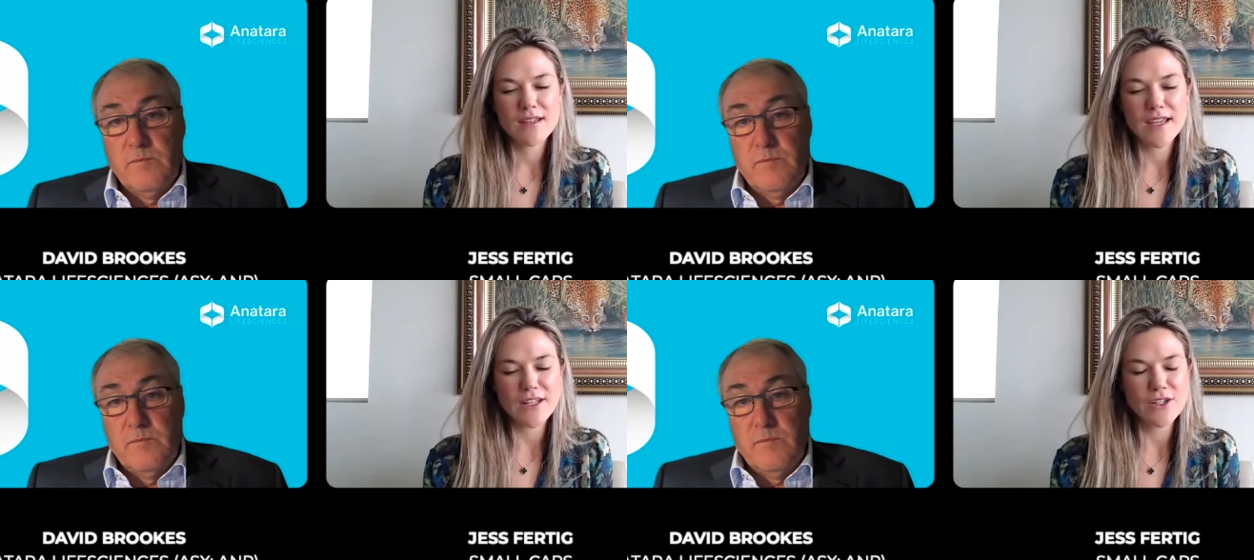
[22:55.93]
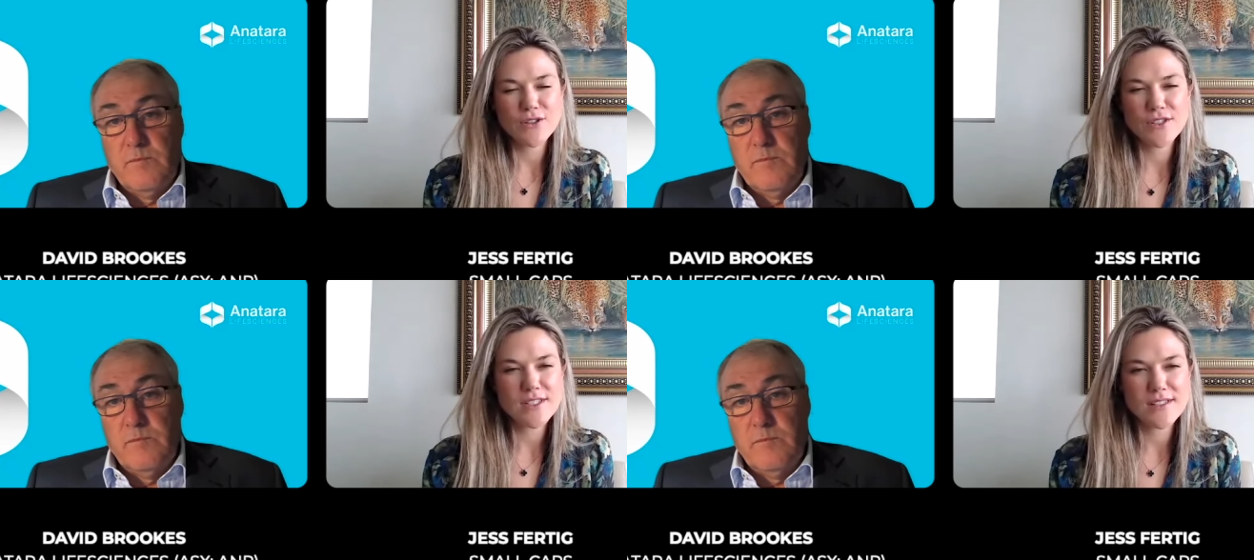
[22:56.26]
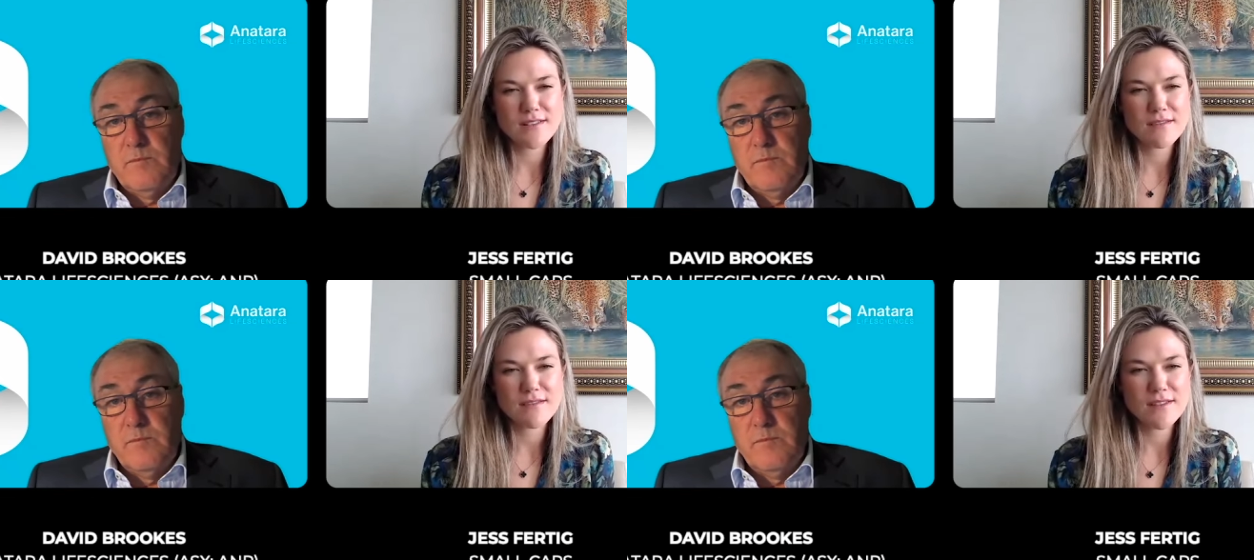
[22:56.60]
Speaker 1: can you
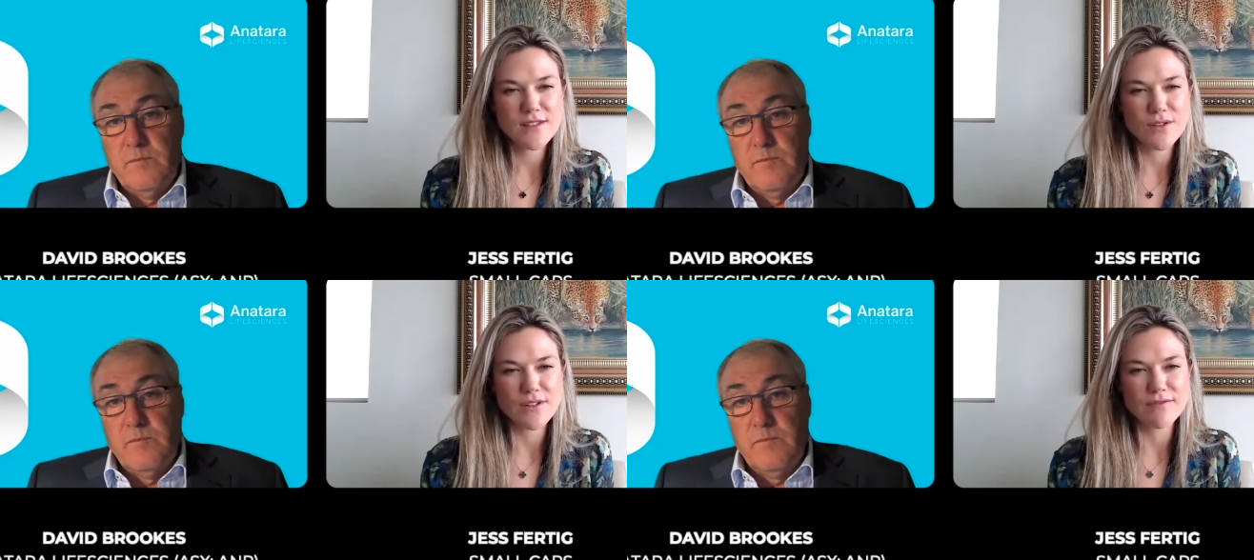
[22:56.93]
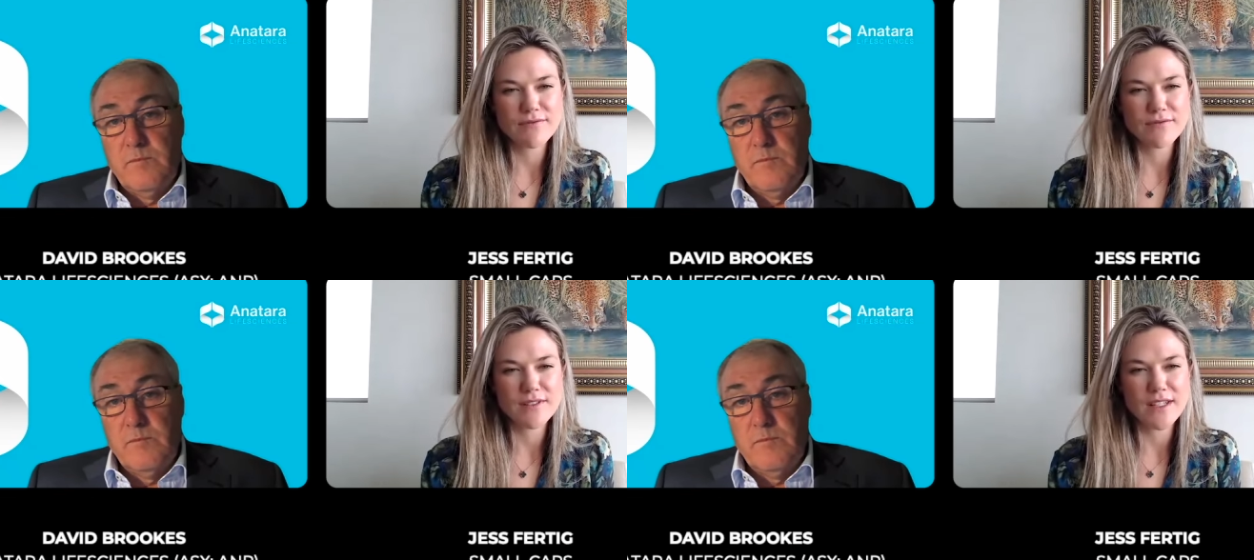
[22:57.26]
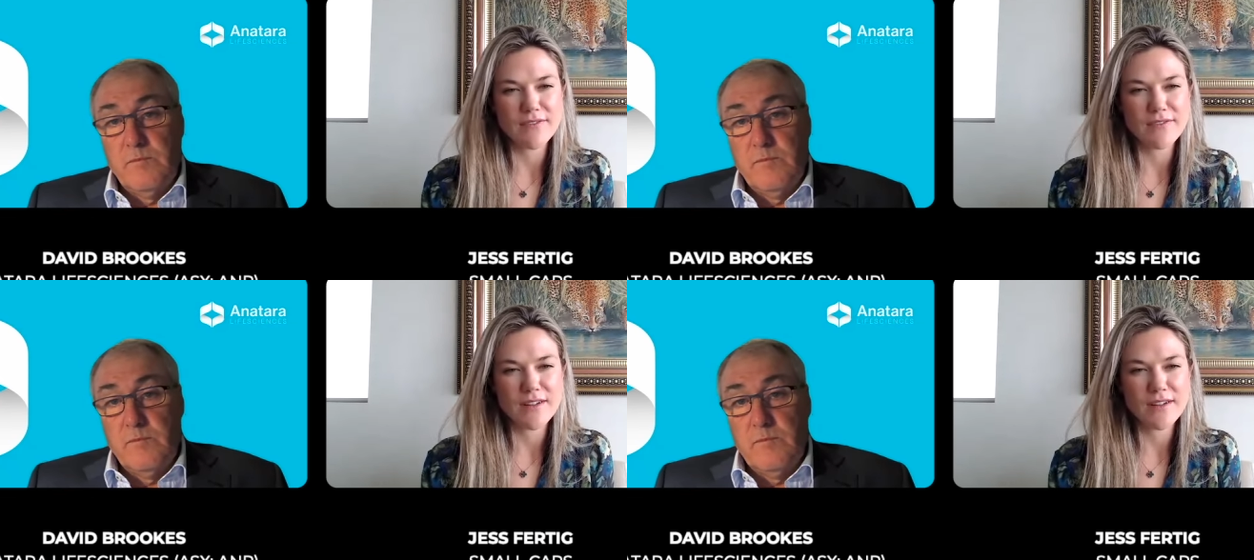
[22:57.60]
just sort of give